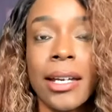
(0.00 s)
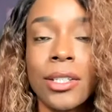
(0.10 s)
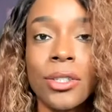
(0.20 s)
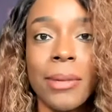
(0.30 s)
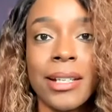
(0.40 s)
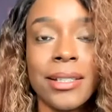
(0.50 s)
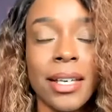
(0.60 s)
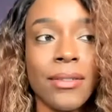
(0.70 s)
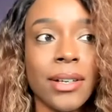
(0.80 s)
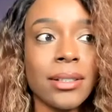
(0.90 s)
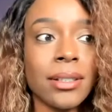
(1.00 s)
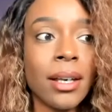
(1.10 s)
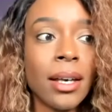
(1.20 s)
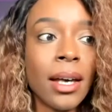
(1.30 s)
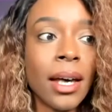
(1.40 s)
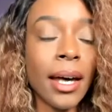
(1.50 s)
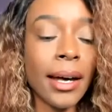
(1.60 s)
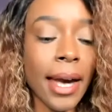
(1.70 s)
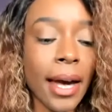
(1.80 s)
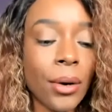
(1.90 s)
into my savings
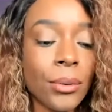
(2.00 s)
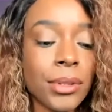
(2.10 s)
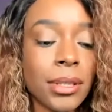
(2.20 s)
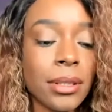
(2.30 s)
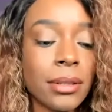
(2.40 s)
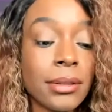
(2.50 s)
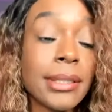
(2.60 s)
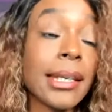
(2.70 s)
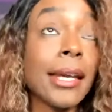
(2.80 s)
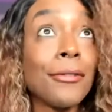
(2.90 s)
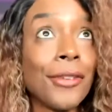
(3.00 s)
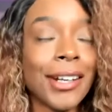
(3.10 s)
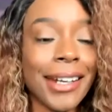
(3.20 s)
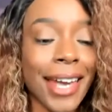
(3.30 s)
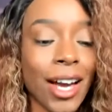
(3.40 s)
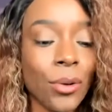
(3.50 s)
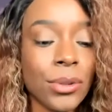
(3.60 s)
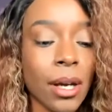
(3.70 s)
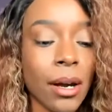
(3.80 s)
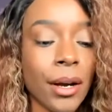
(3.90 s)
account, sinking fund
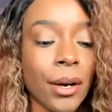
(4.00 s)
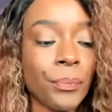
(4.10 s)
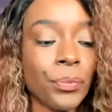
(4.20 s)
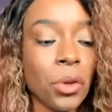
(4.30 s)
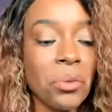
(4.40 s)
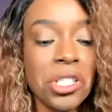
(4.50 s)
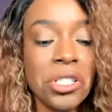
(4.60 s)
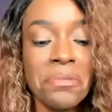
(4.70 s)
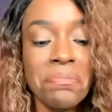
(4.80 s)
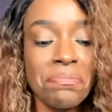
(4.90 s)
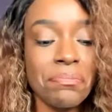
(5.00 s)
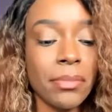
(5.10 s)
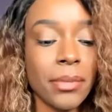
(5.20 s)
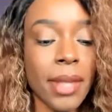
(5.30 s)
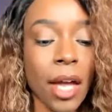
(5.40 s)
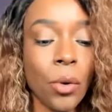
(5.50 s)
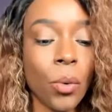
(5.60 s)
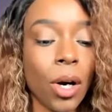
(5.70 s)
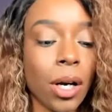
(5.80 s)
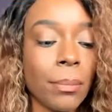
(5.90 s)
account, which is, that'll
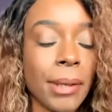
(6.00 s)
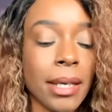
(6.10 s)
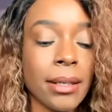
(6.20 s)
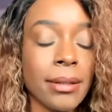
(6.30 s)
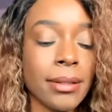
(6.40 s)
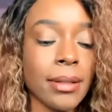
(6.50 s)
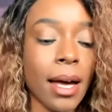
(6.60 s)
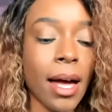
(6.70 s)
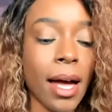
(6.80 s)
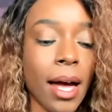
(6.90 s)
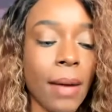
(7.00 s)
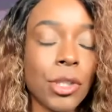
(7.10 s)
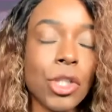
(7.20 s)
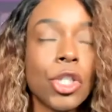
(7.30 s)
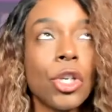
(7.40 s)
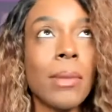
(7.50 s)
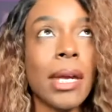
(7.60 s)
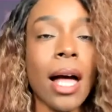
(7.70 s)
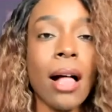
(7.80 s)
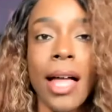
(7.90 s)
work because I'm
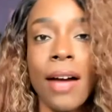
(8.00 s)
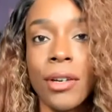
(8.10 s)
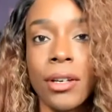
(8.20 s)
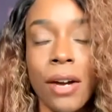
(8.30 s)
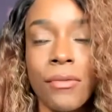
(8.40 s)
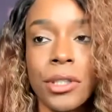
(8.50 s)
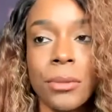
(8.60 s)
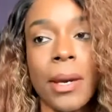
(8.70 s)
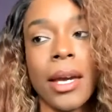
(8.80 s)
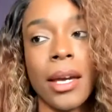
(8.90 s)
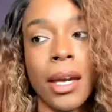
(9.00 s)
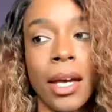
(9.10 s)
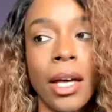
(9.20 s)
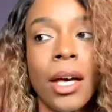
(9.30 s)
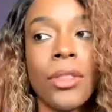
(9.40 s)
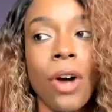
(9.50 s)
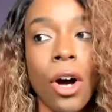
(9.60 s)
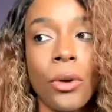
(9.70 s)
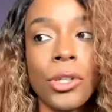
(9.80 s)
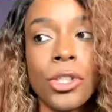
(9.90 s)
assuming I'll have enough to pay the
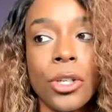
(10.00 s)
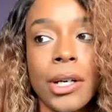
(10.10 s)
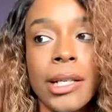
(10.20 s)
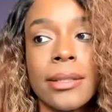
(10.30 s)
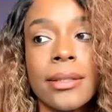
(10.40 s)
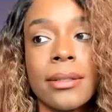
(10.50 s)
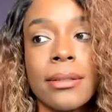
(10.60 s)
auto insurance